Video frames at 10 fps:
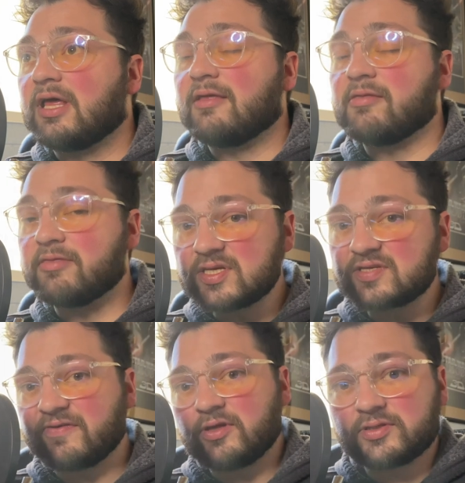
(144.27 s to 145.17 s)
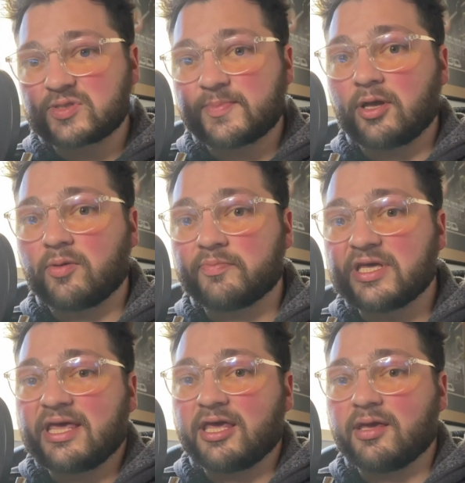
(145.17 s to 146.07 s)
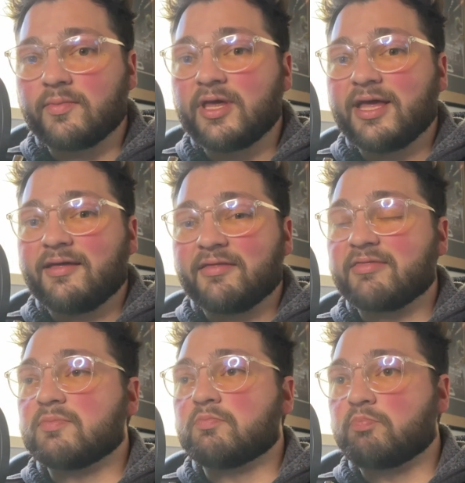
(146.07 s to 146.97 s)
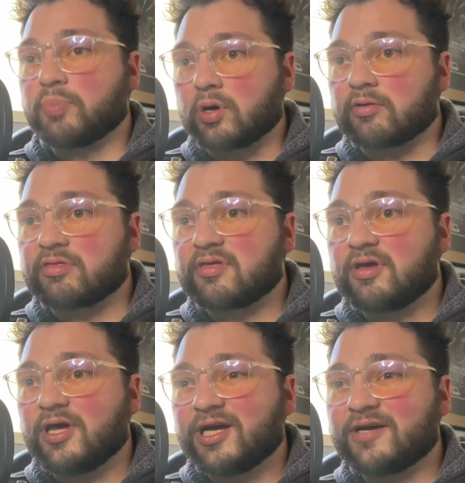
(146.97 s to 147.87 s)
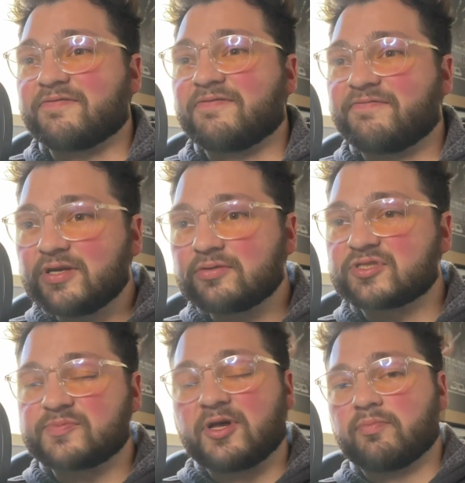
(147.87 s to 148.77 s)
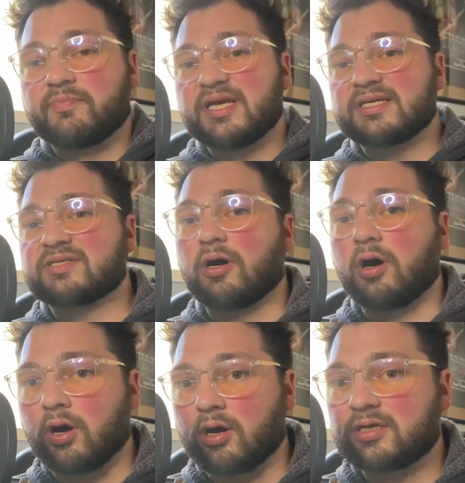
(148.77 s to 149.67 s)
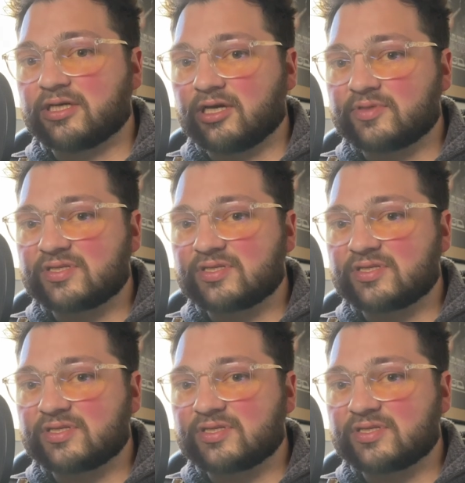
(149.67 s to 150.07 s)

This field spell became the birth of field spell based archetypes.